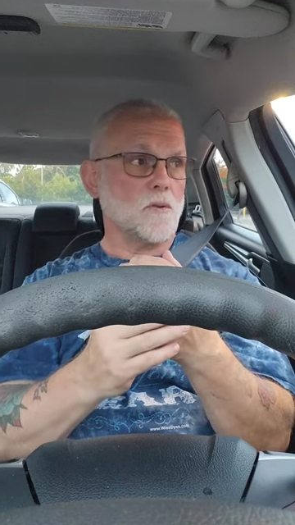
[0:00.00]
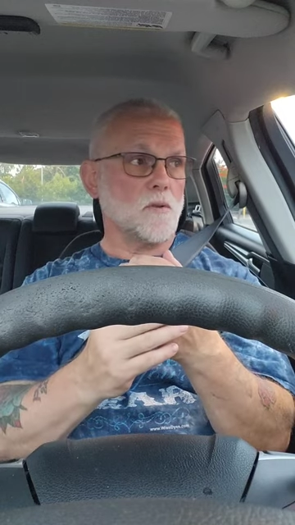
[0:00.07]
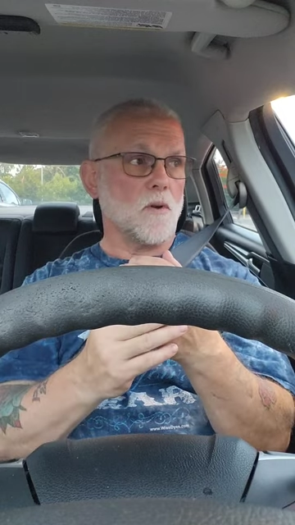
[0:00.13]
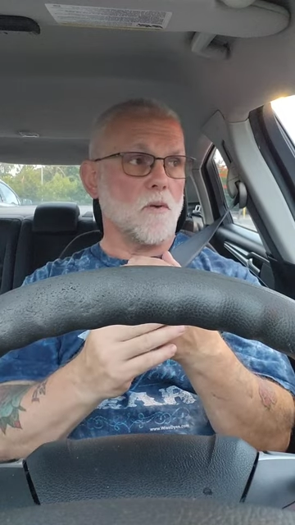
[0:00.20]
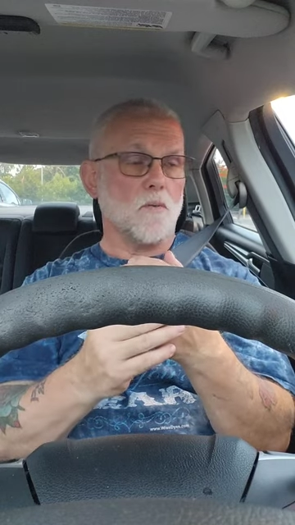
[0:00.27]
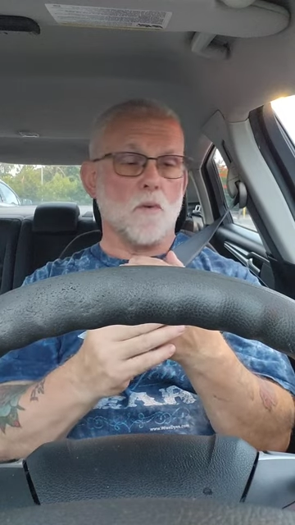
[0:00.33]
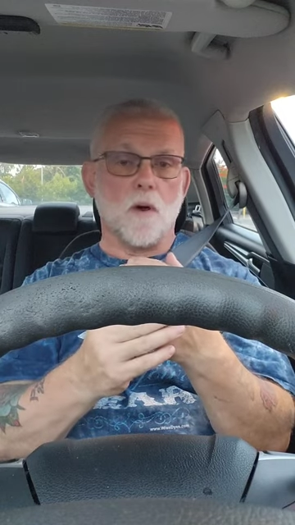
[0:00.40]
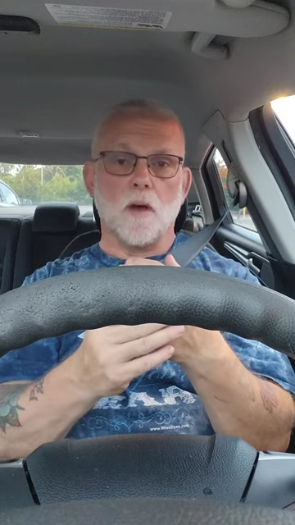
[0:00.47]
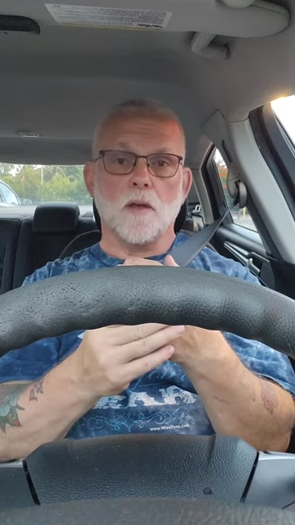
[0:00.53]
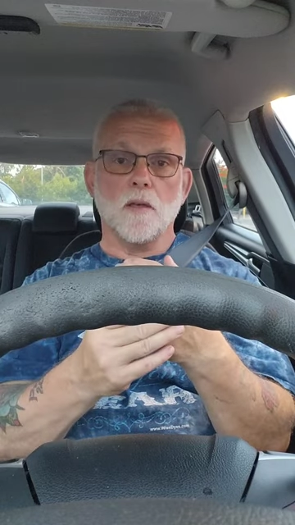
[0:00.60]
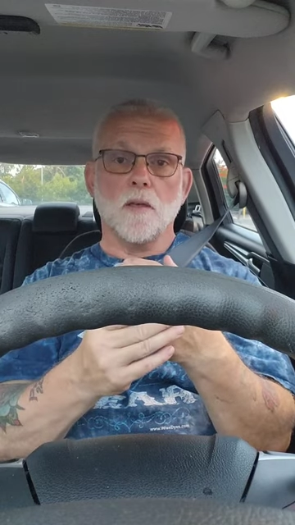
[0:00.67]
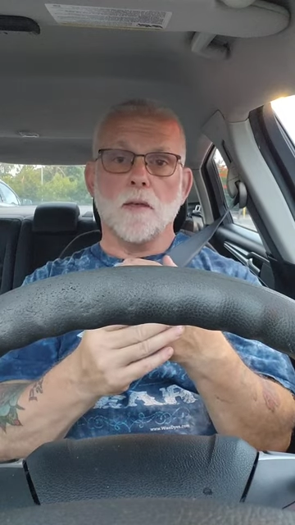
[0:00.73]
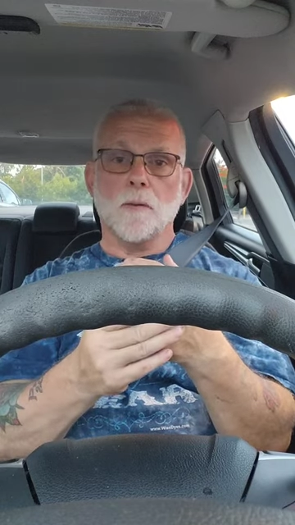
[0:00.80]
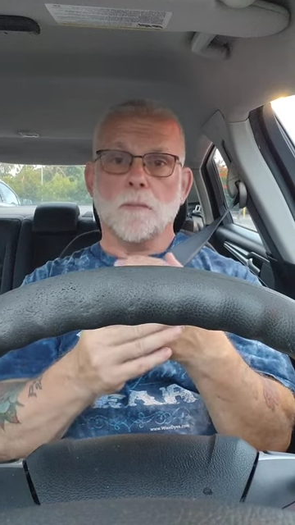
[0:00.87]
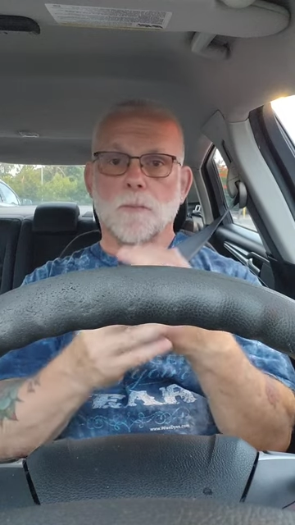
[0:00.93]
So,
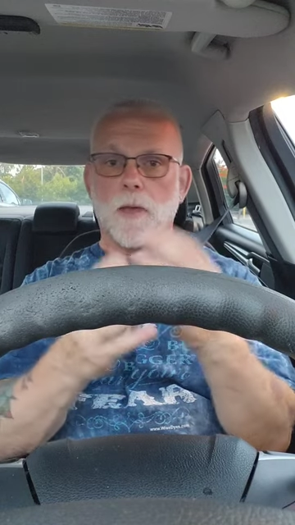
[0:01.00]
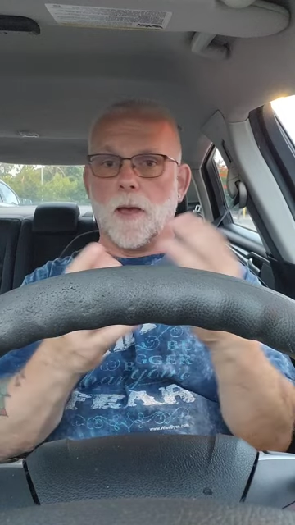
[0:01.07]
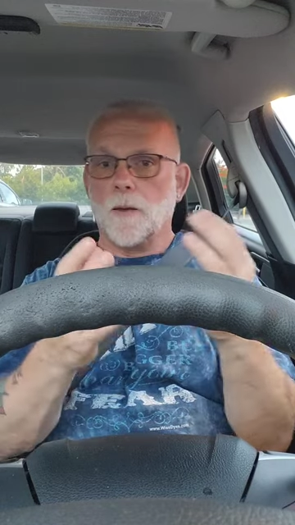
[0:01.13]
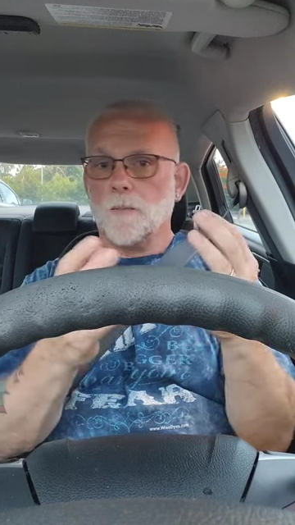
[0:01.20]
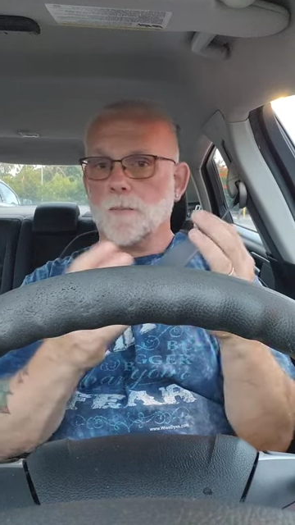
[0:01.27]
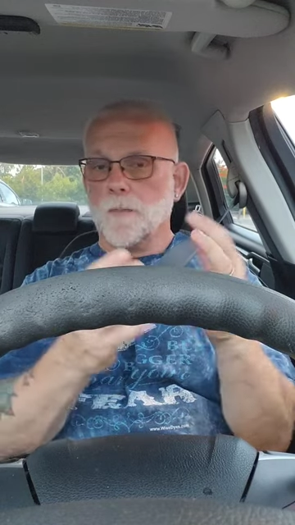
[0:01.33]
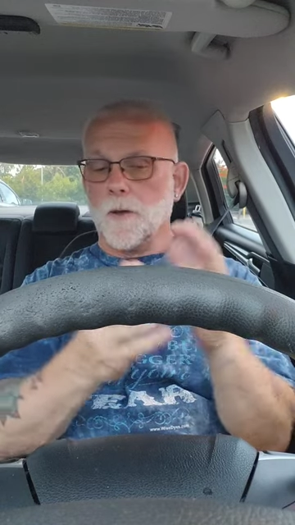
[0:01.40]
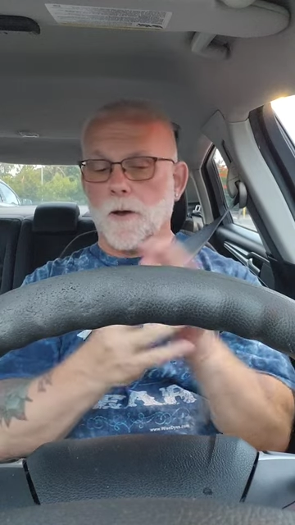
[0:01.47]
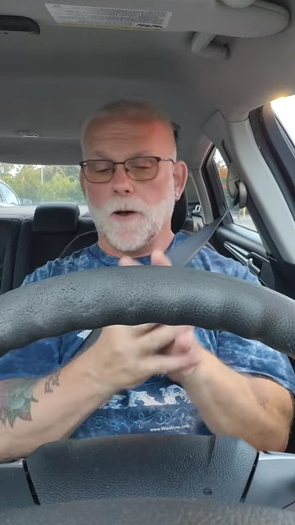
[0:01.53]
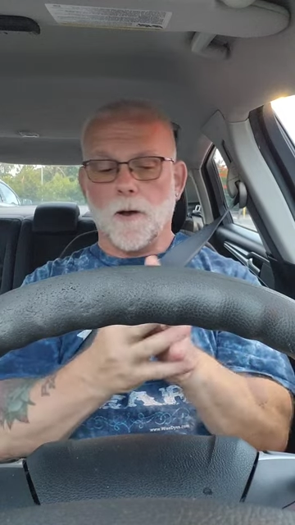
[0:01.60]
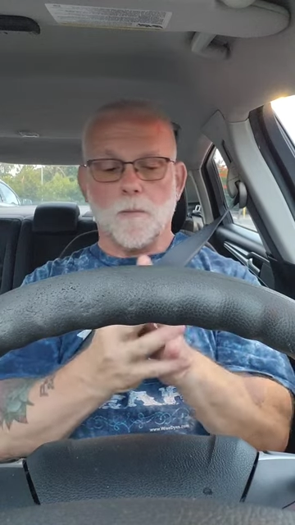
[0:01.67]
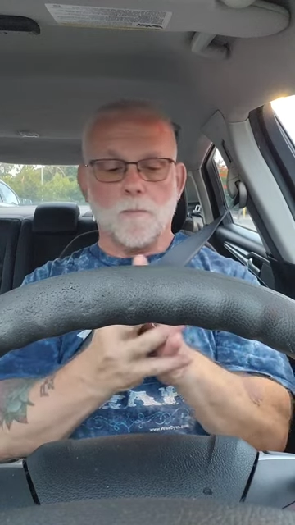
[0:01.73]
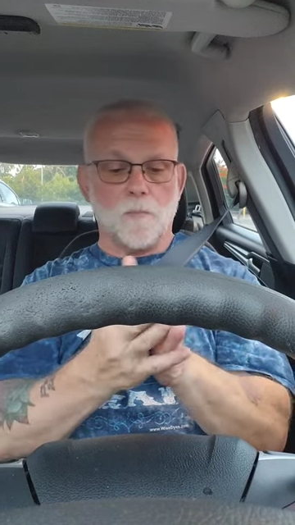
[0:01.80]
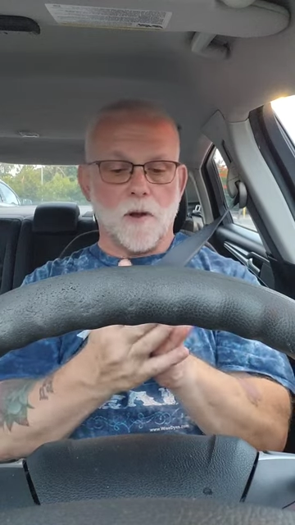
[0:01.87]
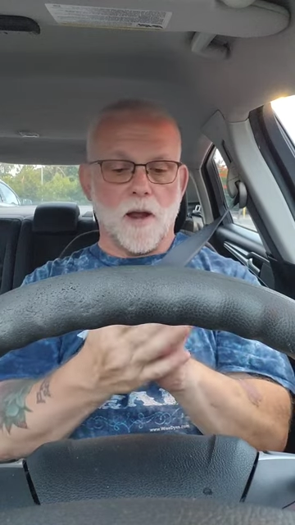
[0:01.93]

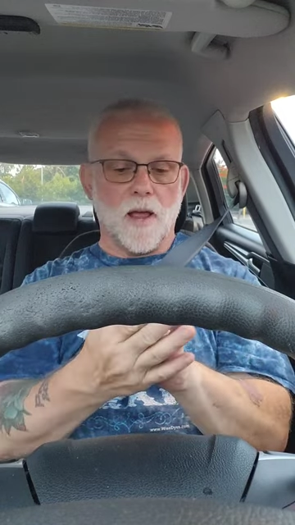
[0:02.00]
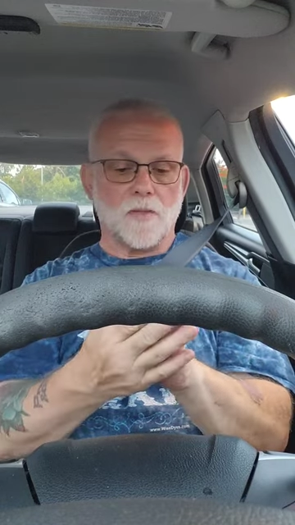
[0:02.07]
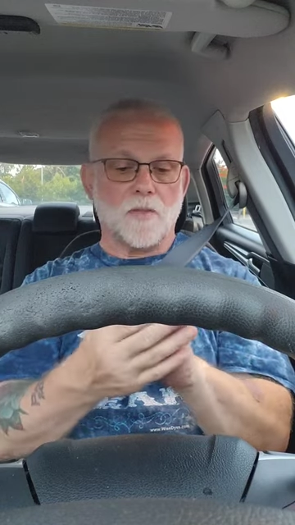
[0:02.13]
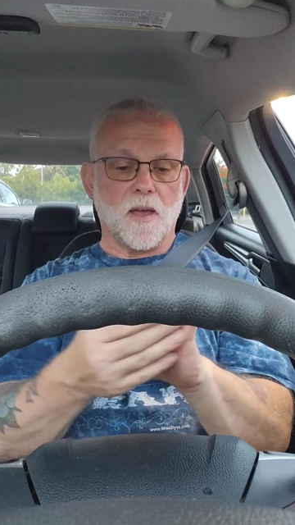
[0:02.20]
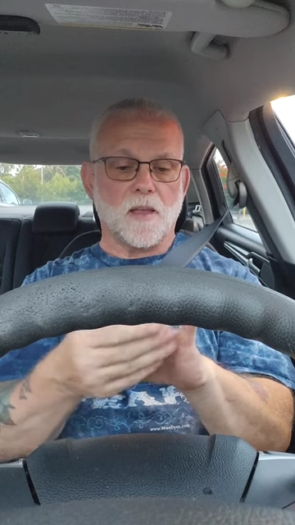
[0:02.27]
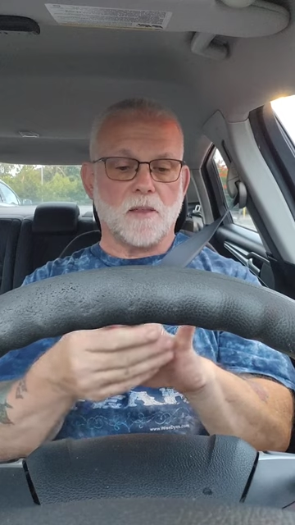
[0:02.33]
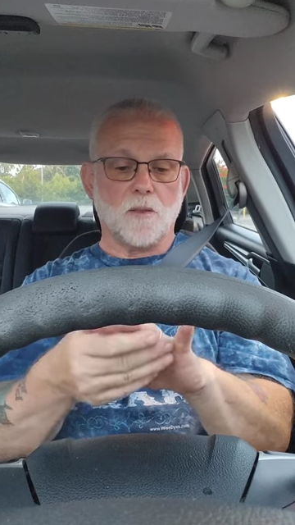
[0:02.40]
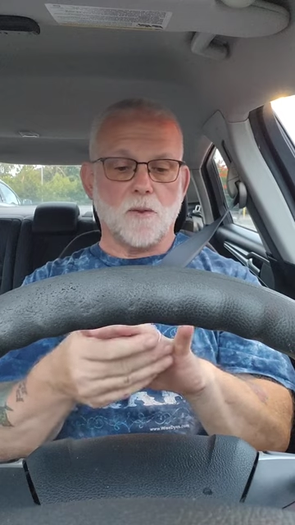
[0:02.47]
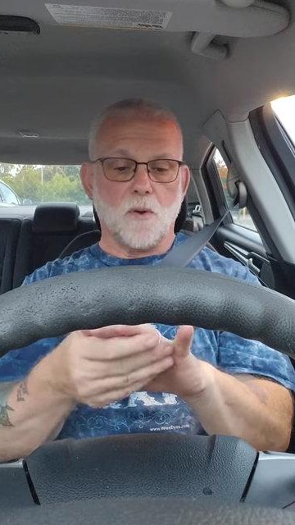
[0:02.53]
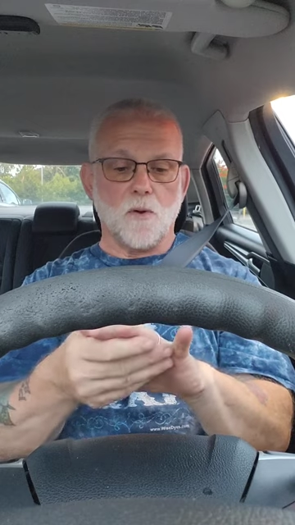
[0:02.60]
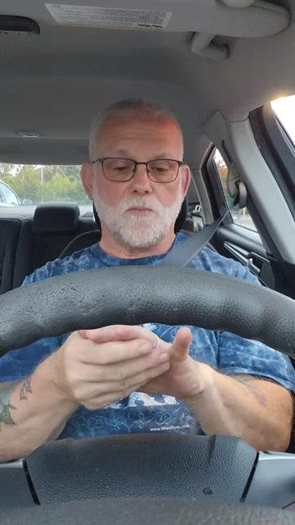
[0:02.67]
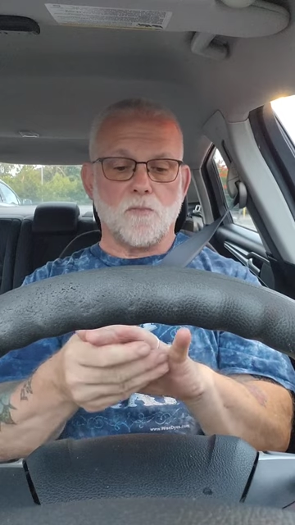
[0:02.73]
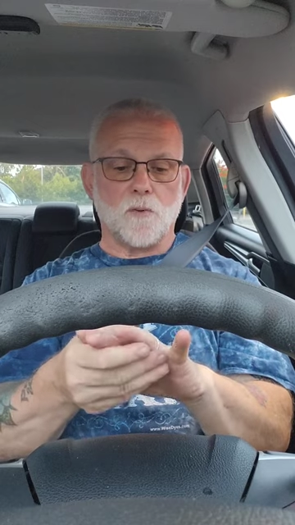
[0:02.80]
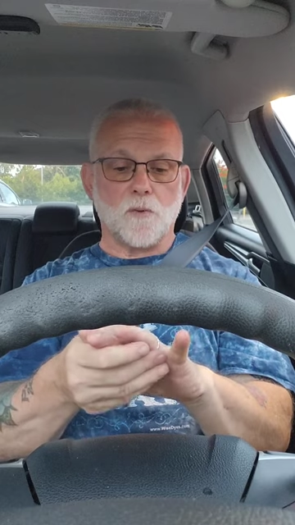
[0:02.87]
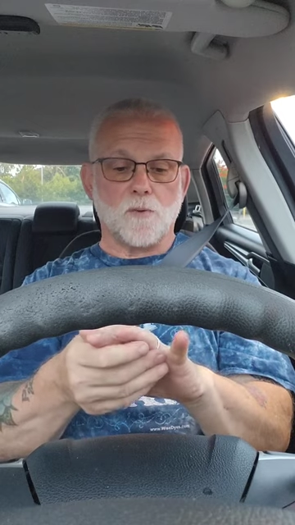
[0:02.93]
but I thank the
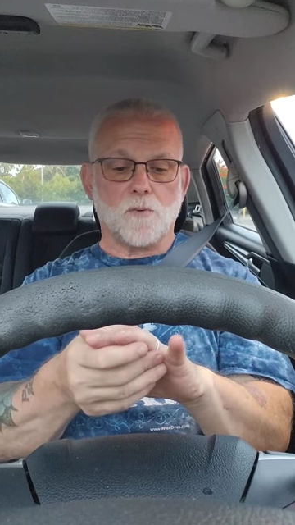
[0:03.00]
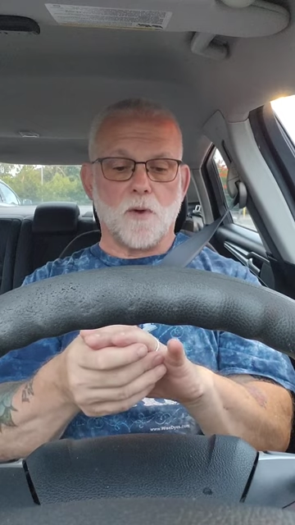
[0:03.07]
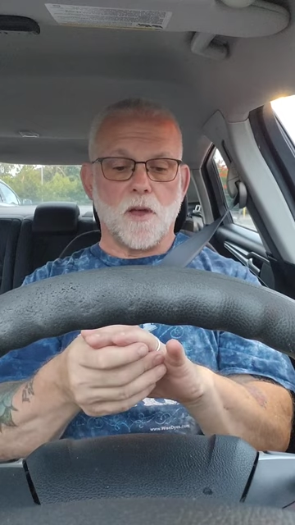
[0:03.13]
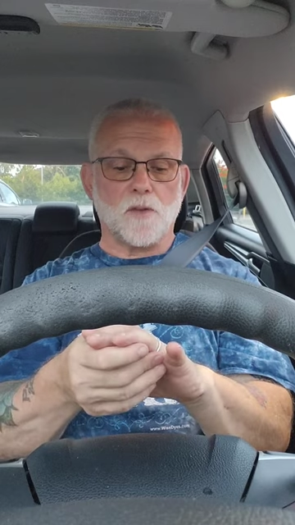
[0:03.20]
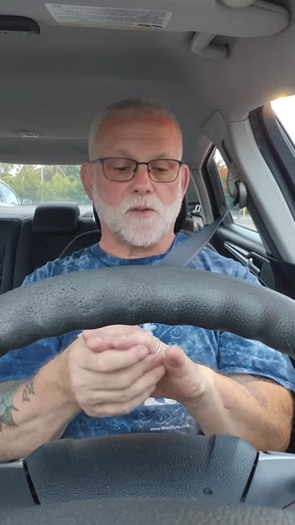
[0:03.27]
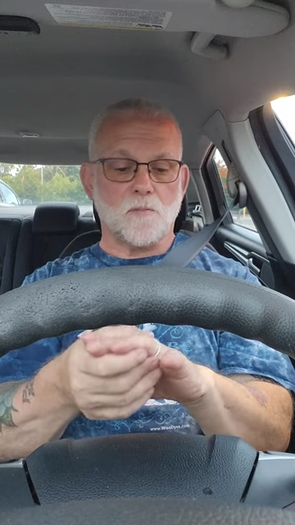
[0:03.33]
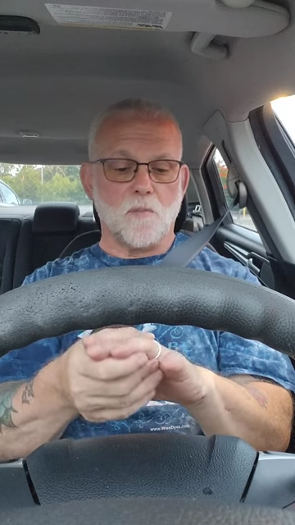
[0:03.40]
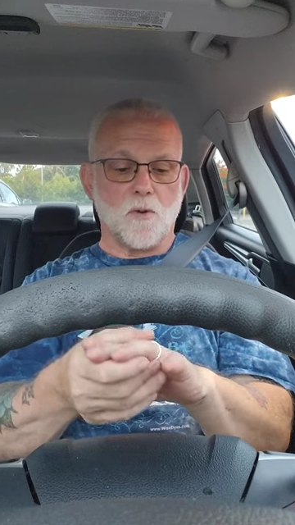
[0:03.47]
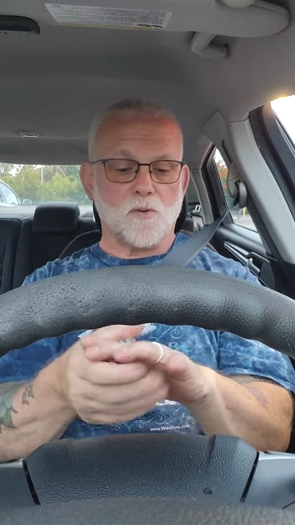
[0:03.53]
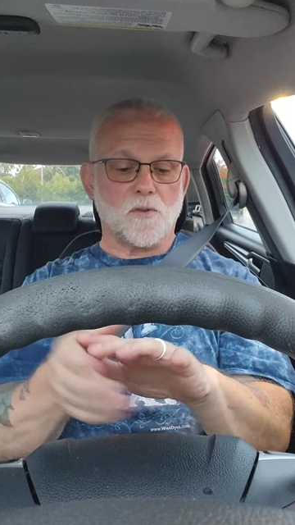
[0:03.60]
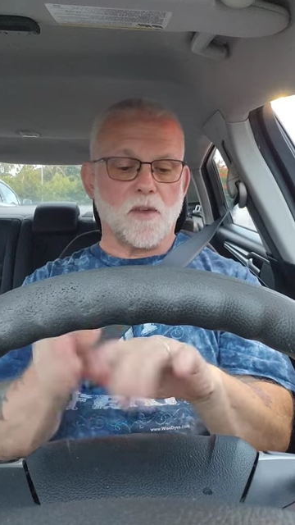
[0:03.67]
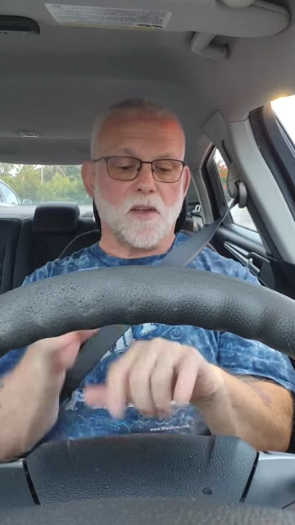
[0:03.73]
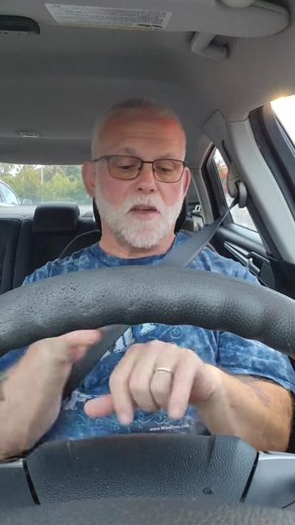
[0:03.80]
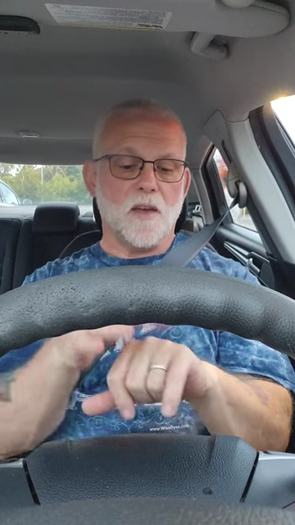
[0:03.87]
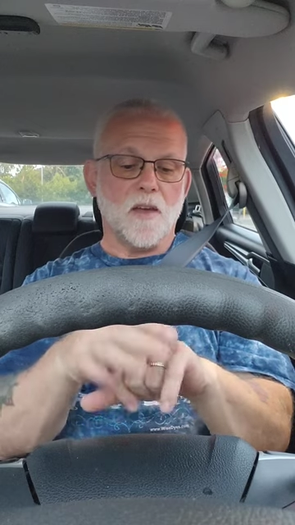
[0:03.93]
Lord for his grace and
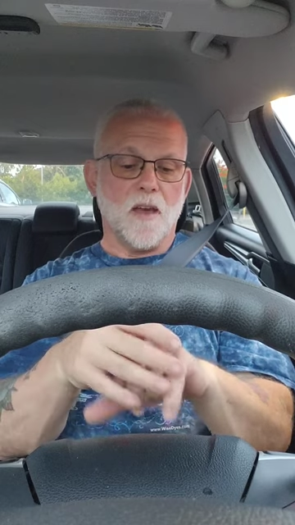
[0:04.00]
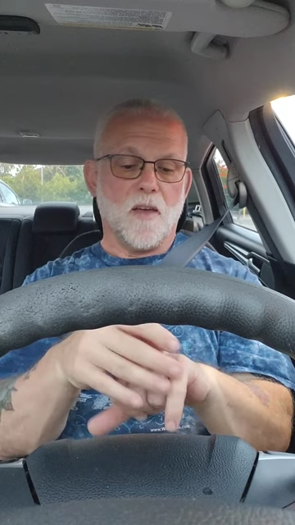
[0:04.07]
mercy.